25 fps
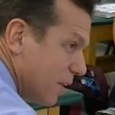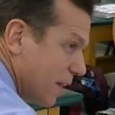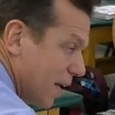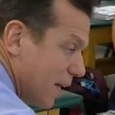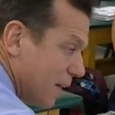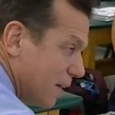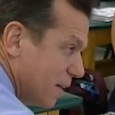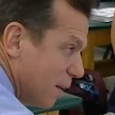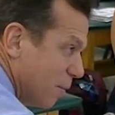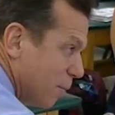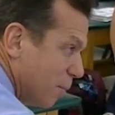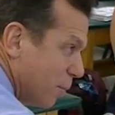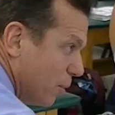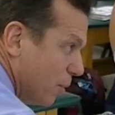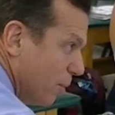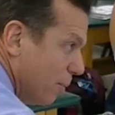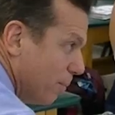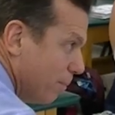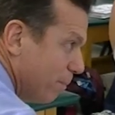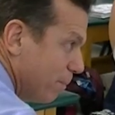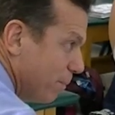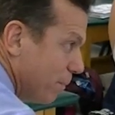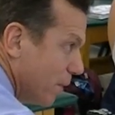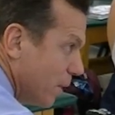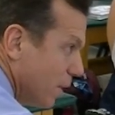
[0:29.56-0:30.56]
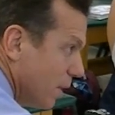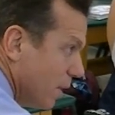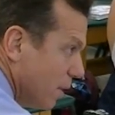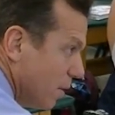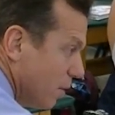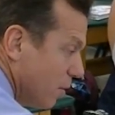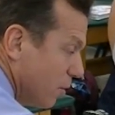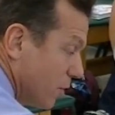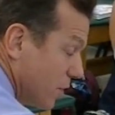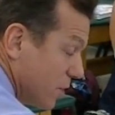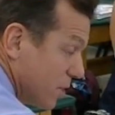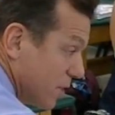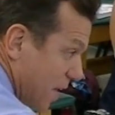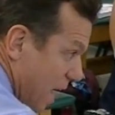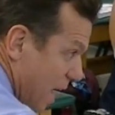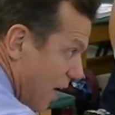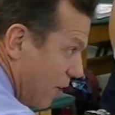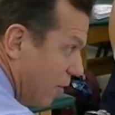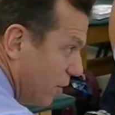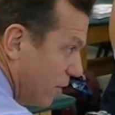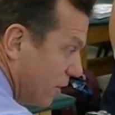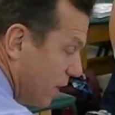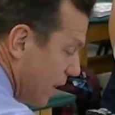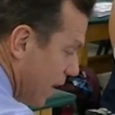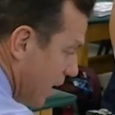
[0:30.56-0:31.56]
that dimple or just
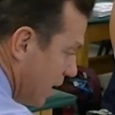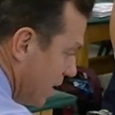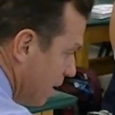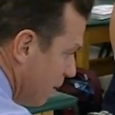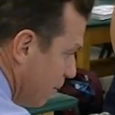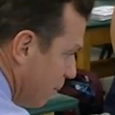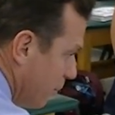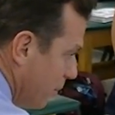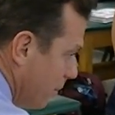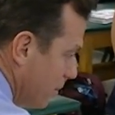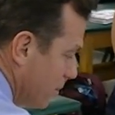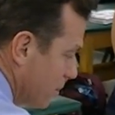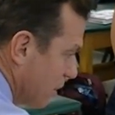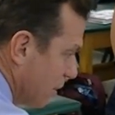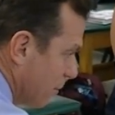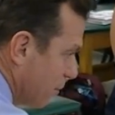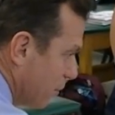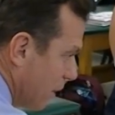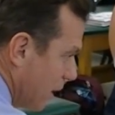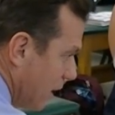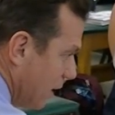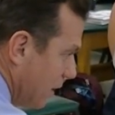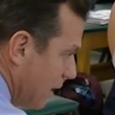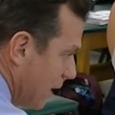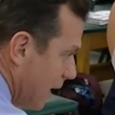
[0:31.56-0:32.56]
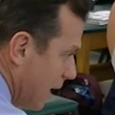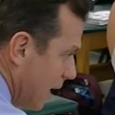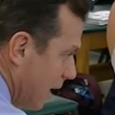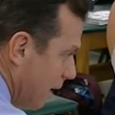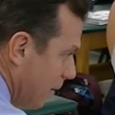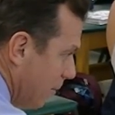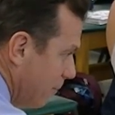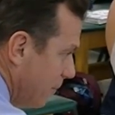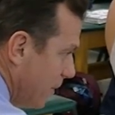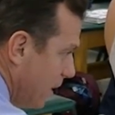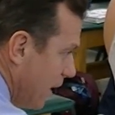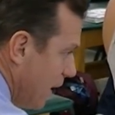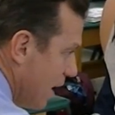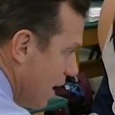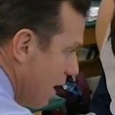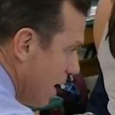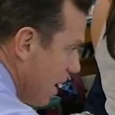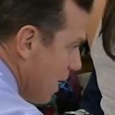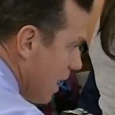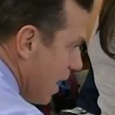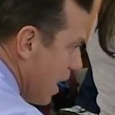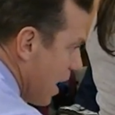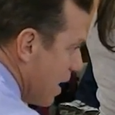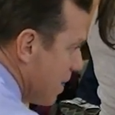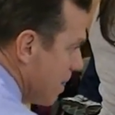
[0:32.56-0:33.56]
lateral to that dimple. So I'm right there.
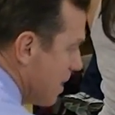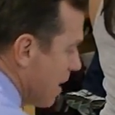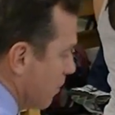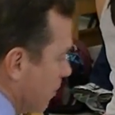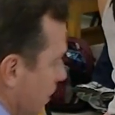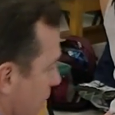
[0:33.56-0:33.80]
And then